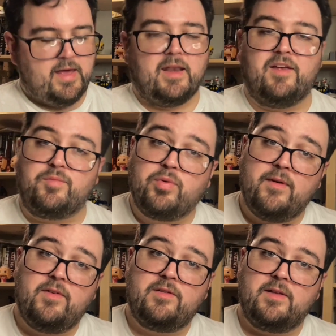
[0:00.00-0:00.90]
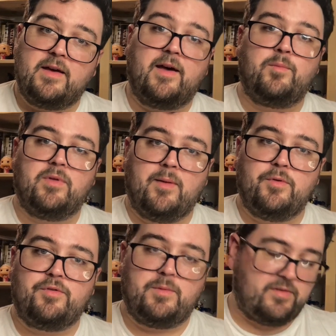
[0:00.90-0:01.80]
It has previously
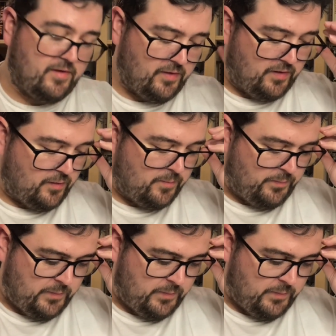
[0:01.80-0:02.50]
unpublished material.